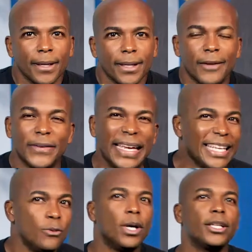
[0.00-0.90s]
Now, if
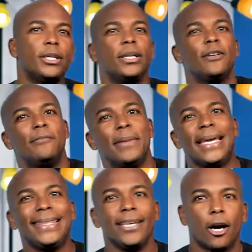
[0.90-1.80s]
anyone could have
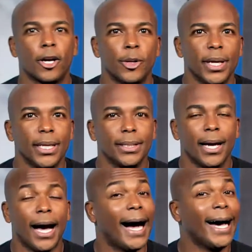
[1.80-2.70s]
made the argument,
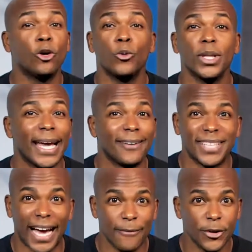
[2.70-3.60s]
I don't really have
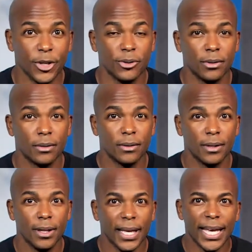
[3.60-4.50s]
time for you,
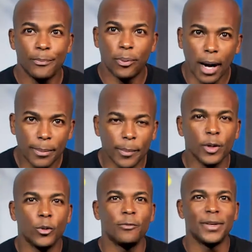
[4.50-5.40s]
it probably
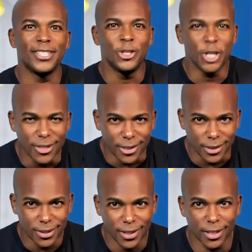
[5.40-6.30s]
would have been
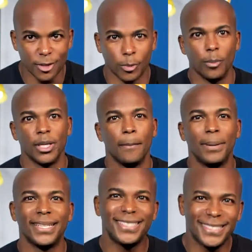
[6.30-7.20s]
Jesus in this moment.
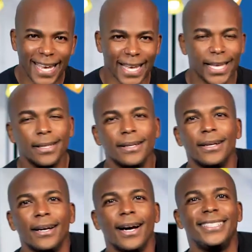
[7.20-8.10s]
But instead,
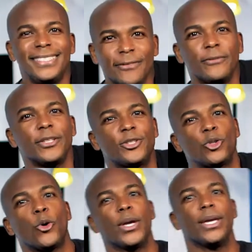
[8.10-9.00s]
a different
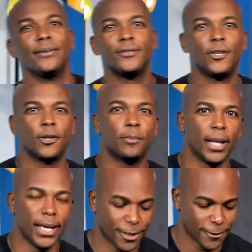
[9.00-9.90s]
story took
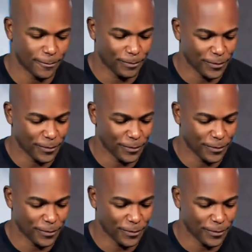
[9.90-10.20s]
place.